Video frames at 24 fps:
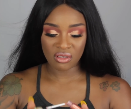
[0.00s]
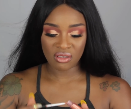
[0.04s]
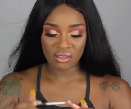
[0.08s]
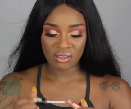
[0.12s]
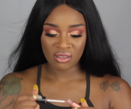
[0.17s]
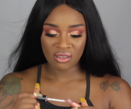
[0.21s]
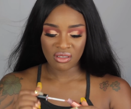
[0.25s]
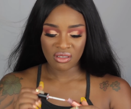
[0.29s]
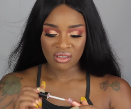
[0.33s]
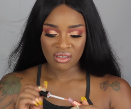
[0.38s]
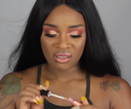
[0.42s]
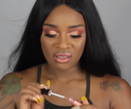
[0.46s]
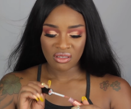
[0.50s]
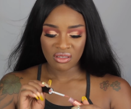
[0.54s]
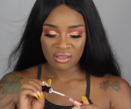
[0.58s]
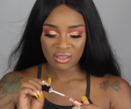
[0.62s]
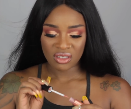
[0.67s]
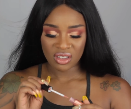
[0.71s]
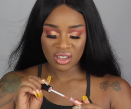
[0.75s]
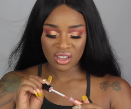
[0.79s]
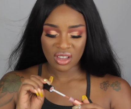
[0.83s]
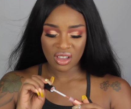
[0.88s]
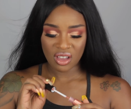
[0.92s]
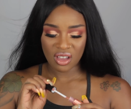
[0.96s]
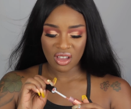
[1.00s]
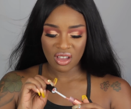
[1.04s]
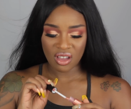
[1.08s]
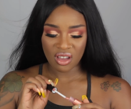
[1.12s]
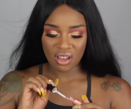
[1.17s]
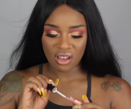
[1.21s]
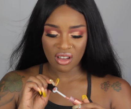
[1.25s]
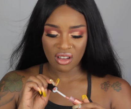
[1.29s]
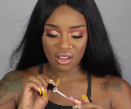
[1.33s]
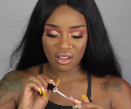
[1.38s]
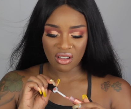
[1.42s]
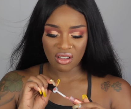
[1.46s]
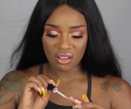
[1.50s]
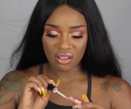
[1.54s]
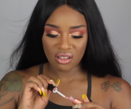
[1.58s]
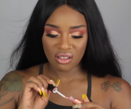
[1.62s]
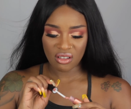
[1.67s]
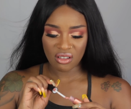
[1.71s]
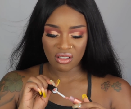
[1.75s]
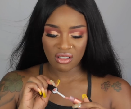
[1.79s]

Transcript: No one is speaking in this clip.